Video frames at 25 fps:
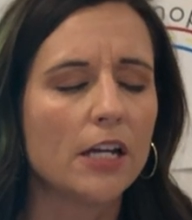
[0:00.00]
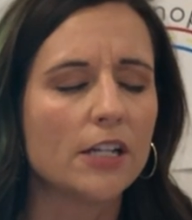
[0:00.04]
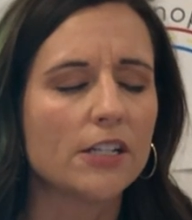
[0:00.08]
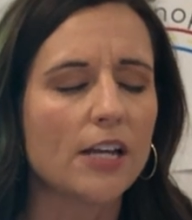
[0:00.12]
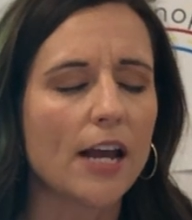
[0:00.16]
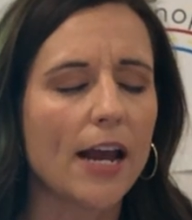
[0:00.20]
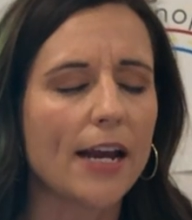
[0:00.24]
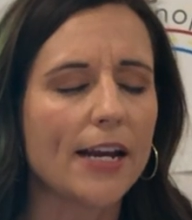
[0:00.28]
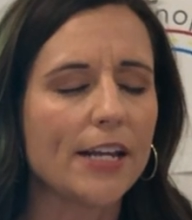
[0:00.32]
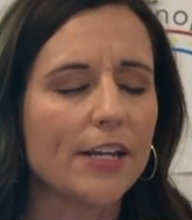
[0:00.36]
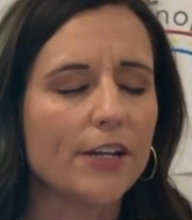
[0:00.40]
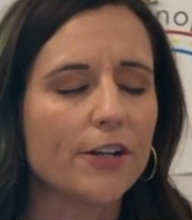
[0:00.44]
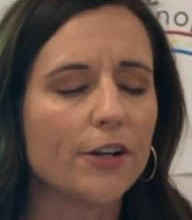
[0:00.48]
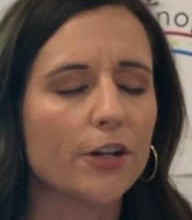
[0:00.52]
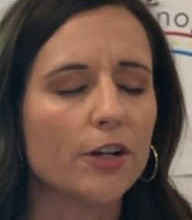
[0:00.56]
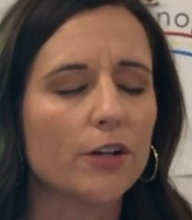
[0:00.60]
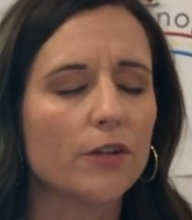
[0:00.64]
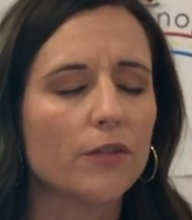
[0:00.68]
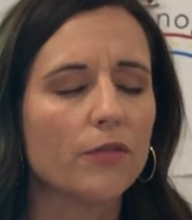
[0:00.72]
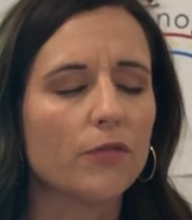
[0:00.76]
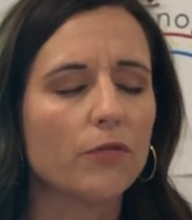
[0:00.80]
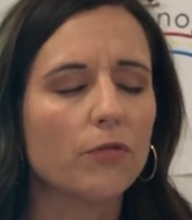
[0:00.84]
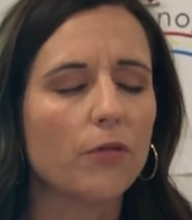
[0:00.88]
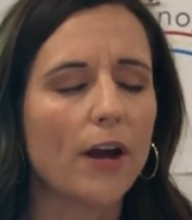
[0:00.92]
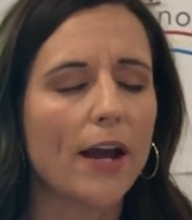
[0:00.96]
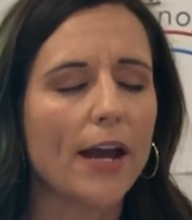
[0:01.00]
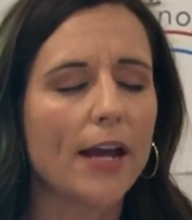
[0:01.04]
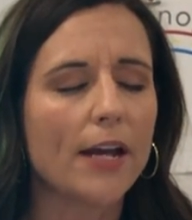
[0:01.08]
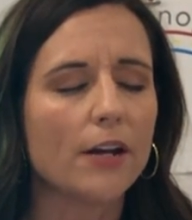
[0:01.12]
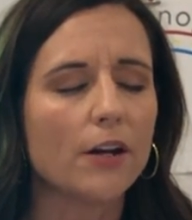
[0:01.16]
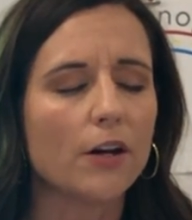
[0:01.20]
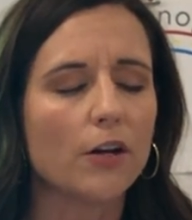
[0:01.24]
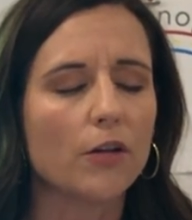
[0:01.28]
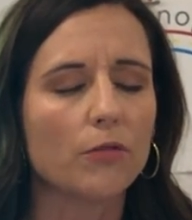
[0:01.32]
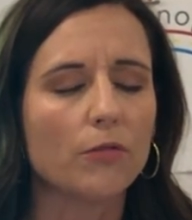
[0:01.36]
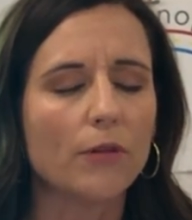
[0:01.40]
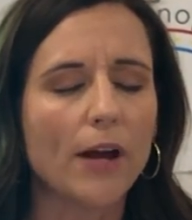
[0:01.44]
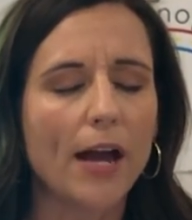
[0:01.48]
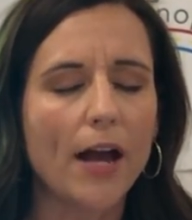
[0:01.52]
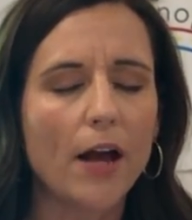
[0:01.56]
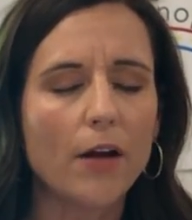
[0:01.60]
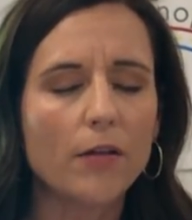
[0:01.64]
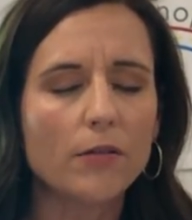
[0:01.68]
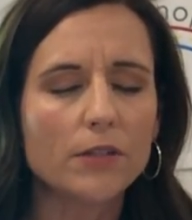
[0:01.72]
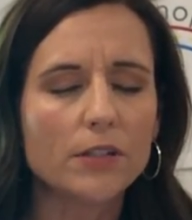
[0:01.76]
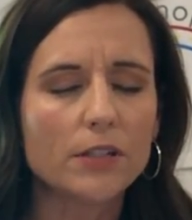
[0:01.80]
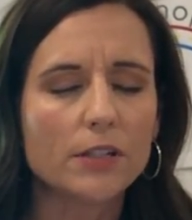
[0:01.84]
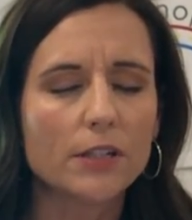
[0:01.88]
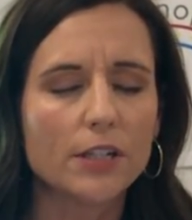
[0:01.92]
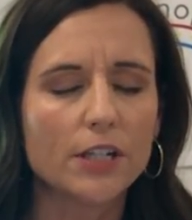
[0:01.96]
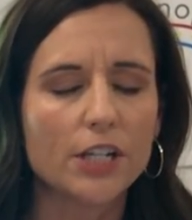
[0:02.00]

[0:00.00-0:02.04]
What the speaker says: tiny curve right, around.